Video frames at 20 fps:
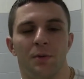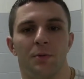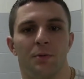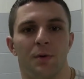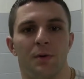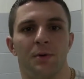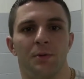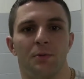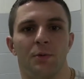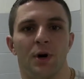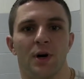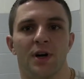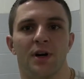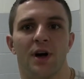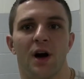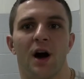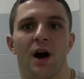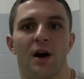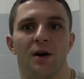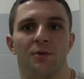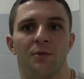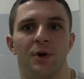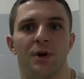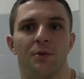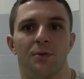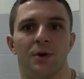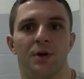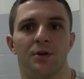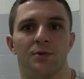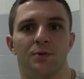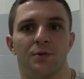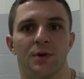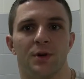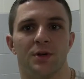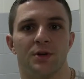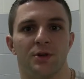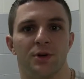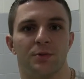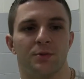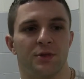we've, we've been working hard, and we're, we're,
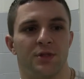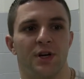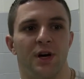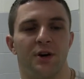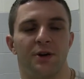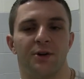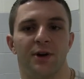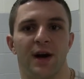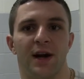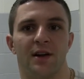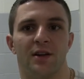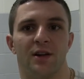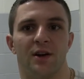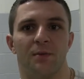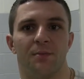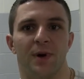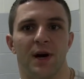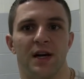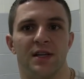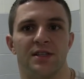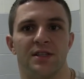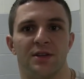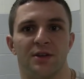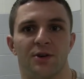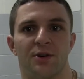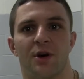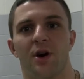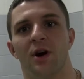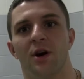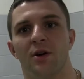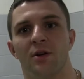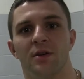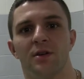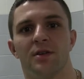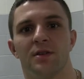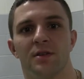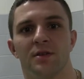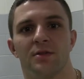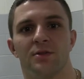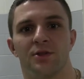we're starting to create a little buzz and grow,
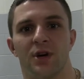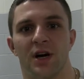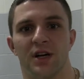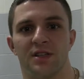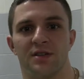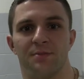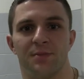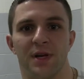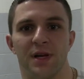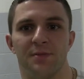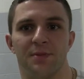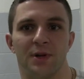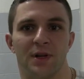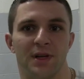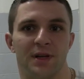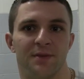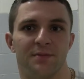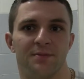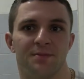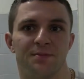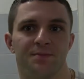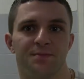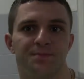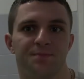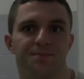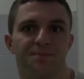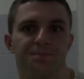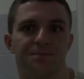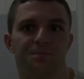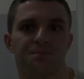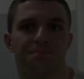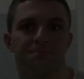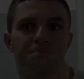draw some people in.